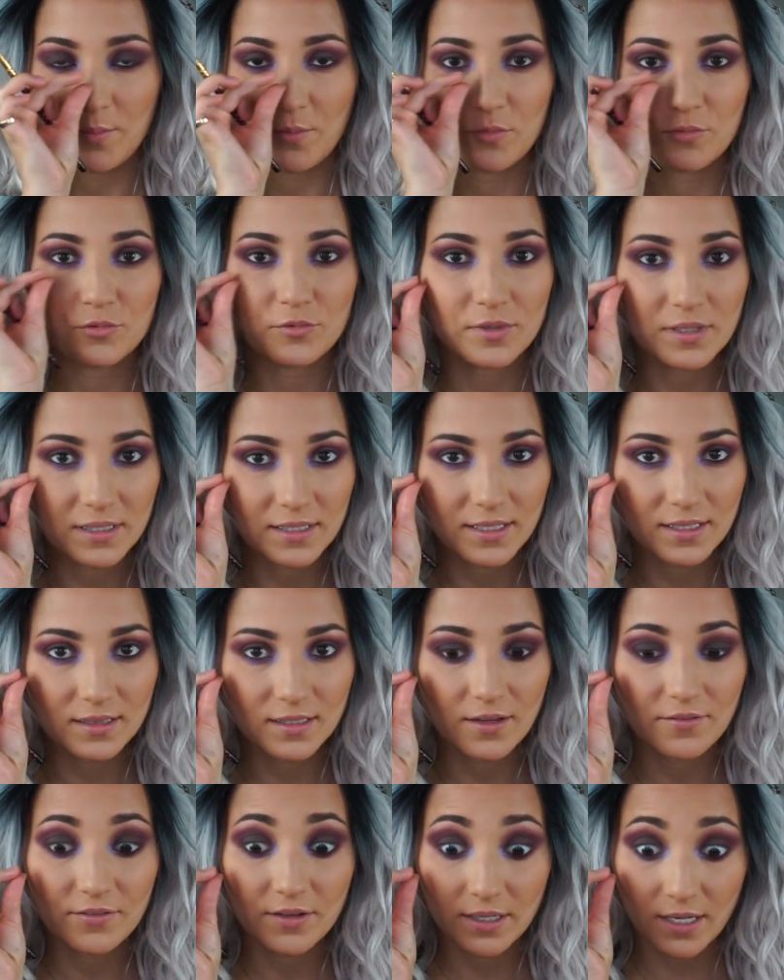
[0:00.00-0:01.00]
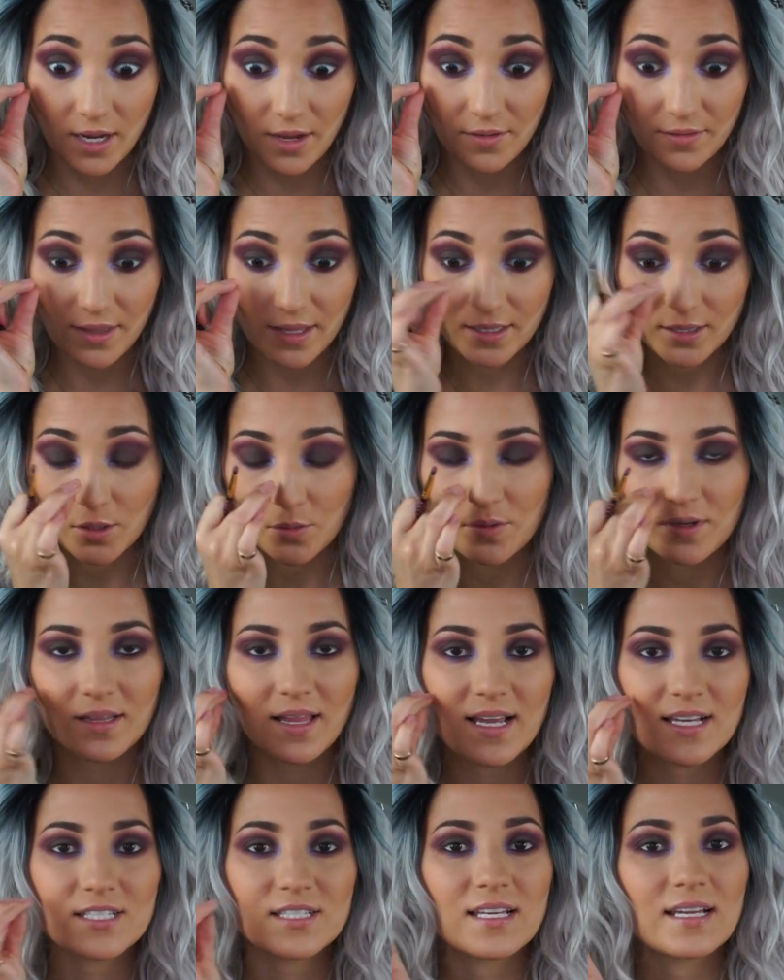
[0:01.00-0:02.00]
I'm really loving how that lower
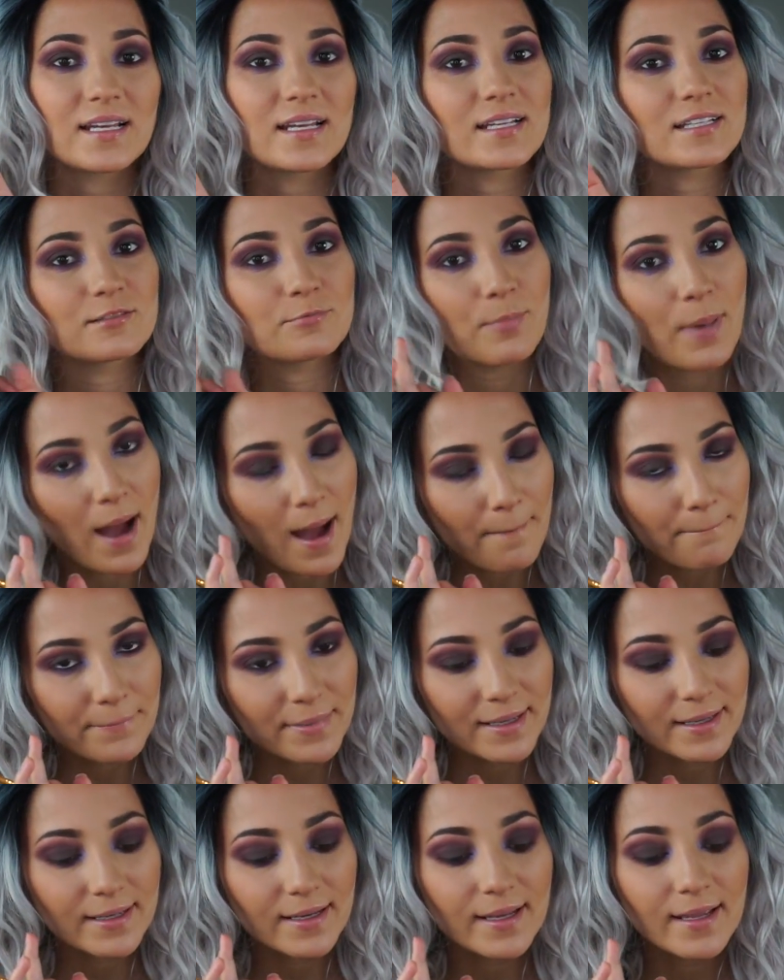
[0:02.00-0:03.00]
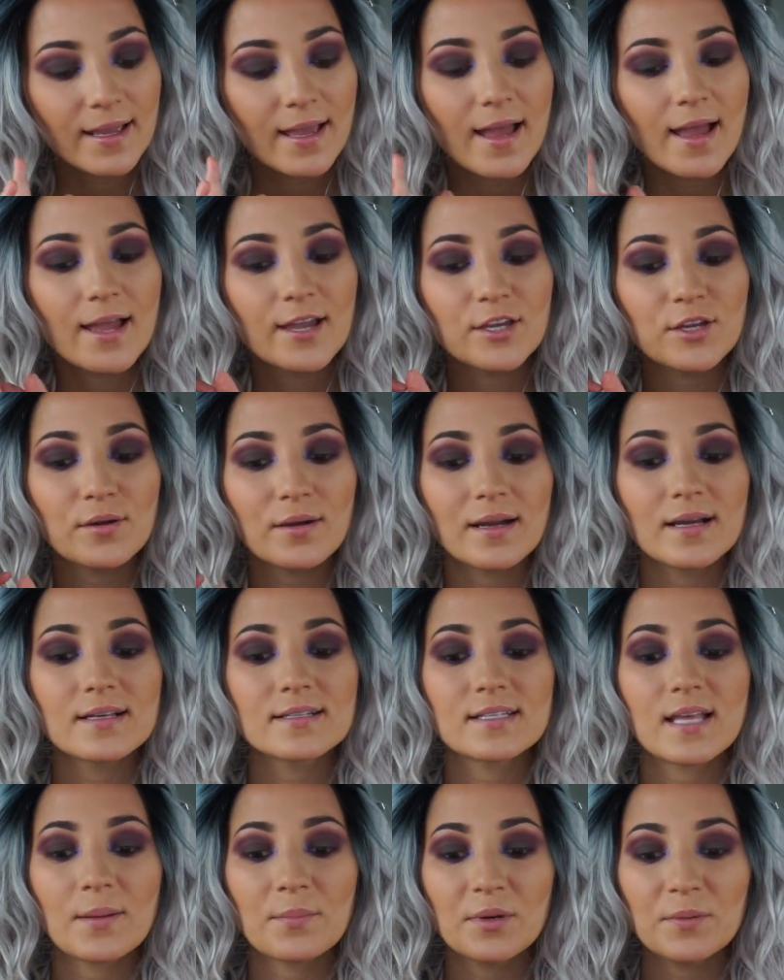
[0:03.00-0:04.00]
lash line is popping. You
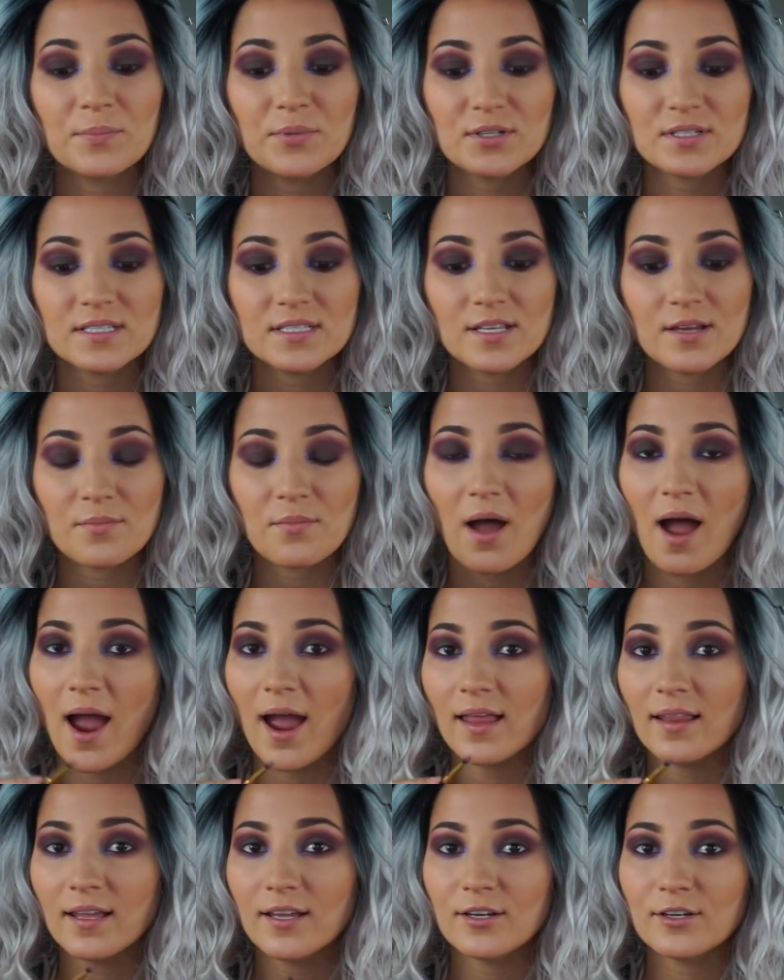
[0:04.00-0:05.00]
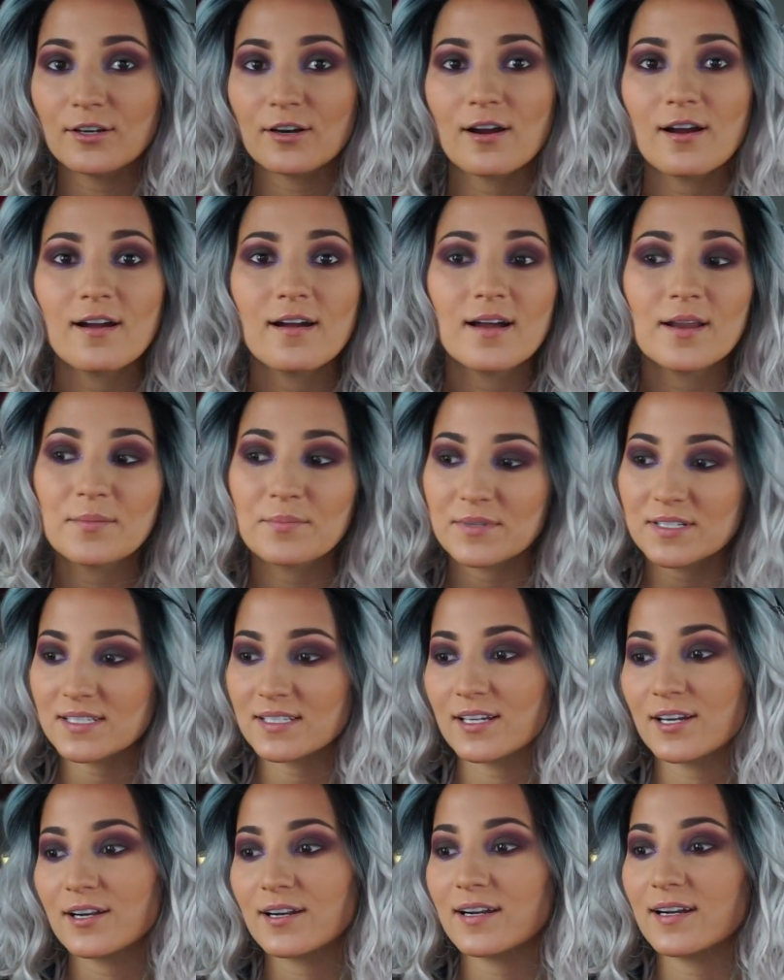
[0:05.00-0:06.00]
guys, I'm going to put some eyeliner on,
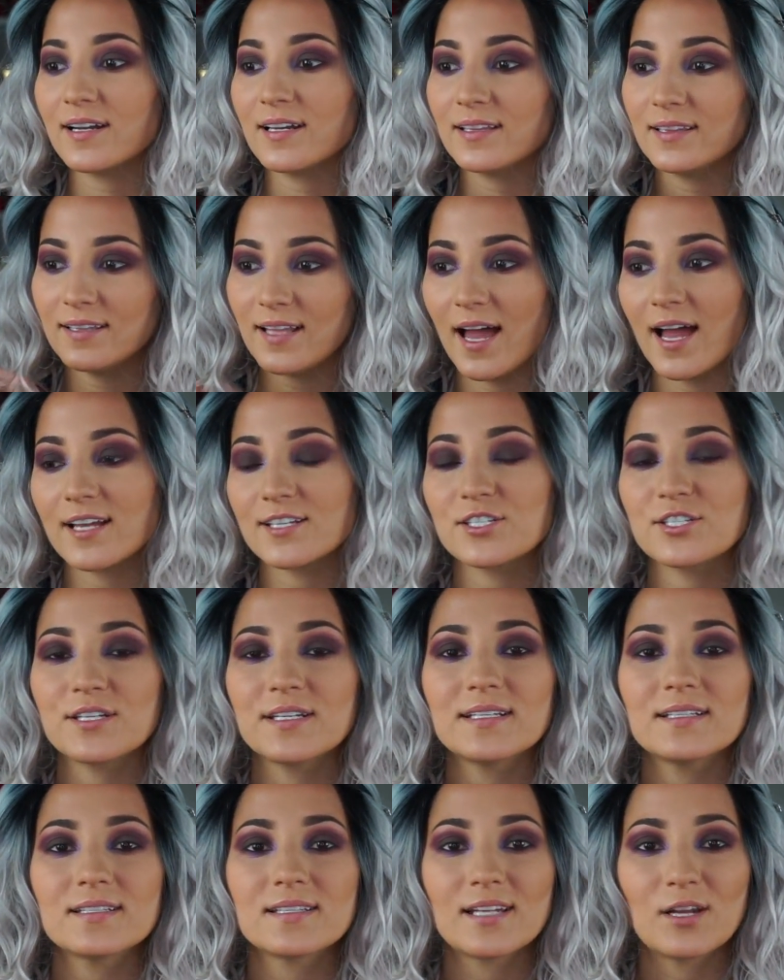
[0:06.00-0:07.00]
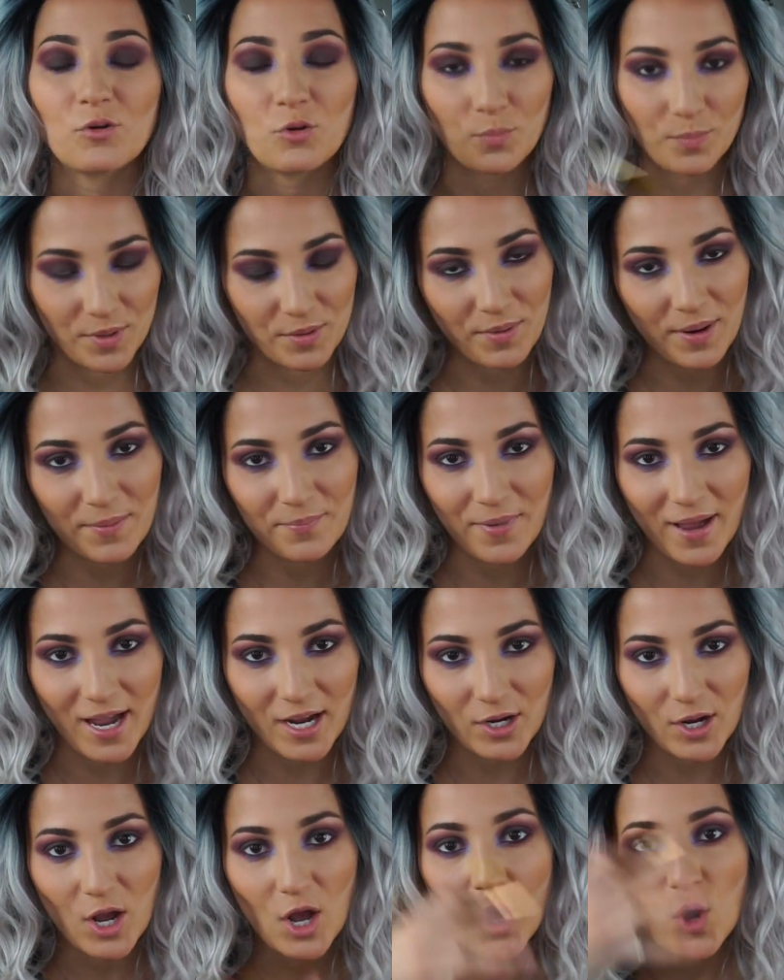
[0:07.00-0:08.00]
mascara, lashes, and I will be right
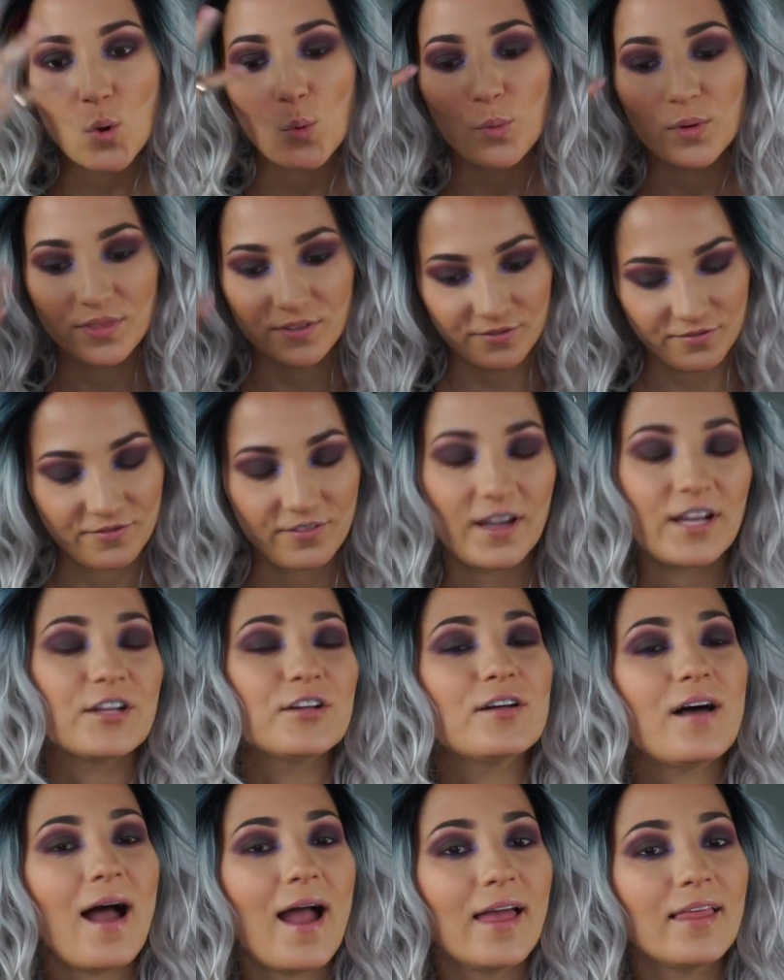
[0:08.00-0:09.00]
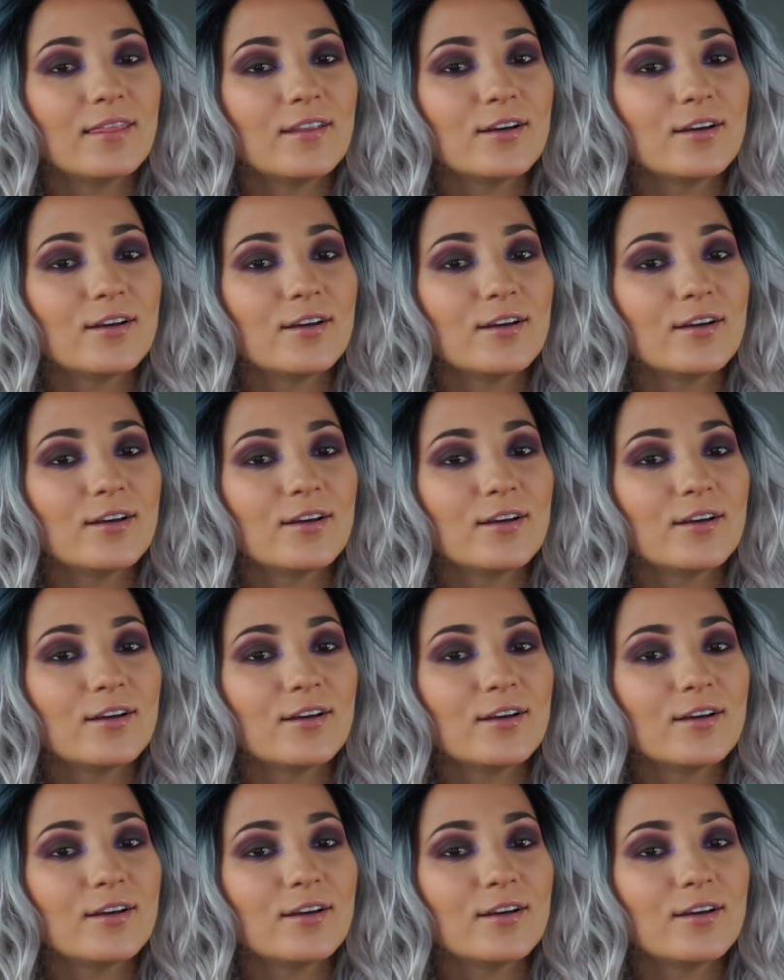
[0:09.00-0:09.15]
back with the final eye